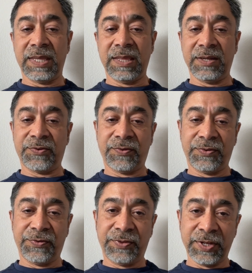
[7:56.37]

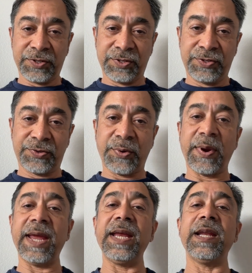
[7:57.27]
They
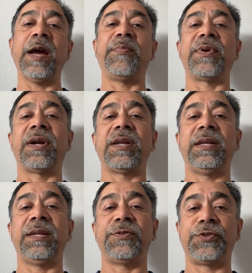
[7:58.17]
train apparently in